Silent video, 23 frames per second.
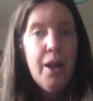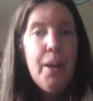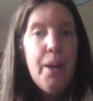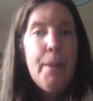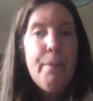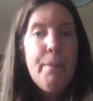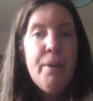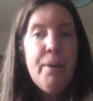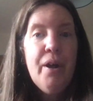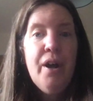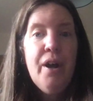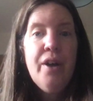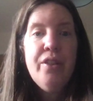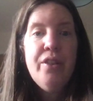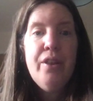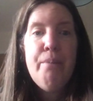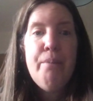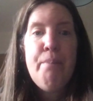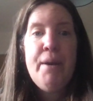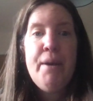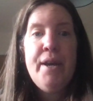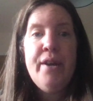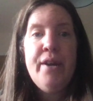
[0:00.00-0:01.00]
But on the
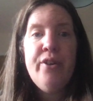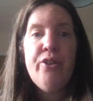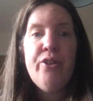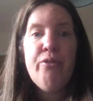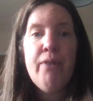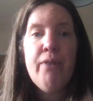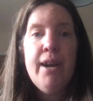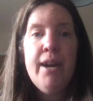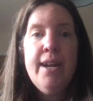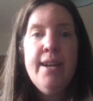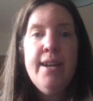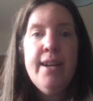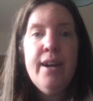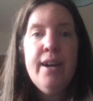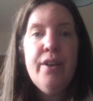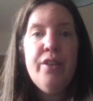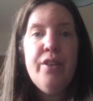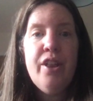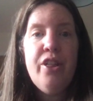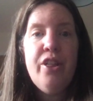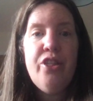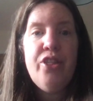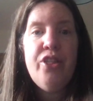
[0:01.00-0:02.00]
page, write down
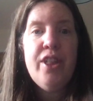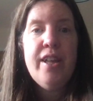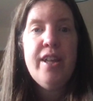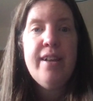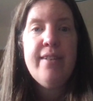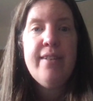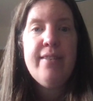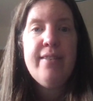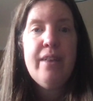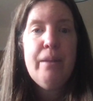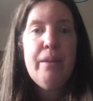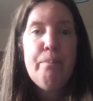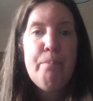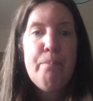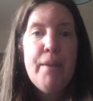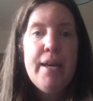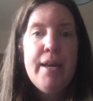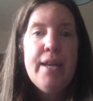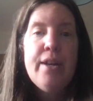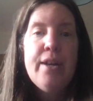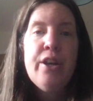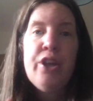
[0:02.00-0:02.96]
the things that make